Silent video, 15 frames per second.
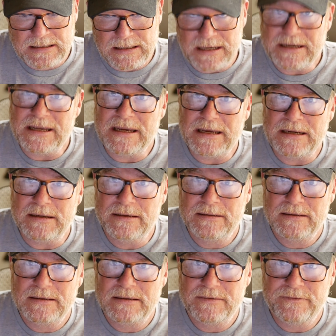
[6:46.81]
Again,
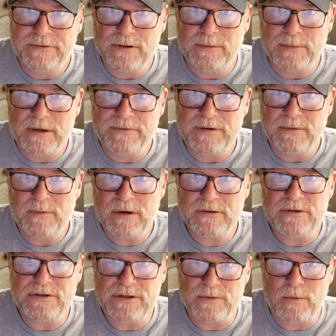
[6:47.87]
Phil Murphy, why
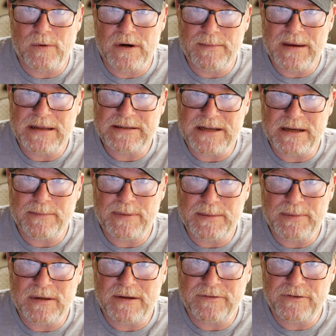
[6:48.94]
don't you just worry about taking
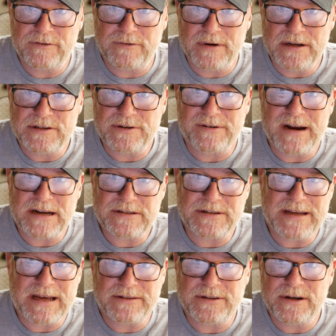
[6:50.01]
people off the streets that are
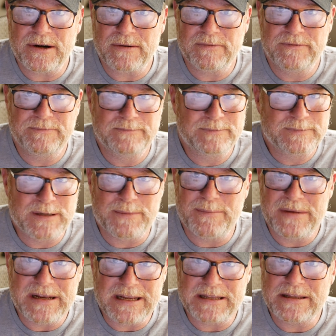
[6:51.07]
actually out there
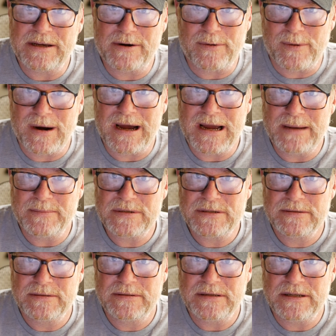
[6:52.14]
committing the
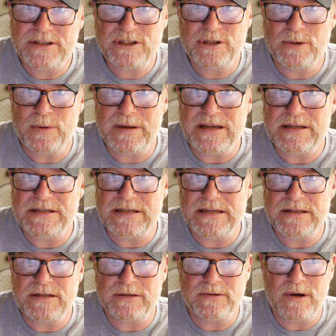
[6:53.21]
crimes? It's too easy
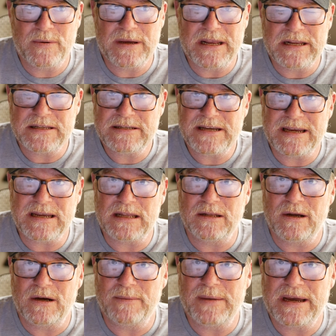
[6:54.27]
to go ahead and take
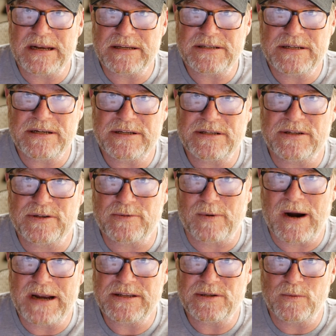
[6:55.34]
law-abiding citizens'
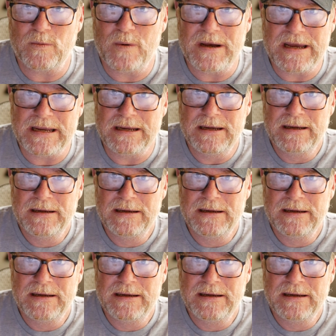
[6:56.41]
rights away.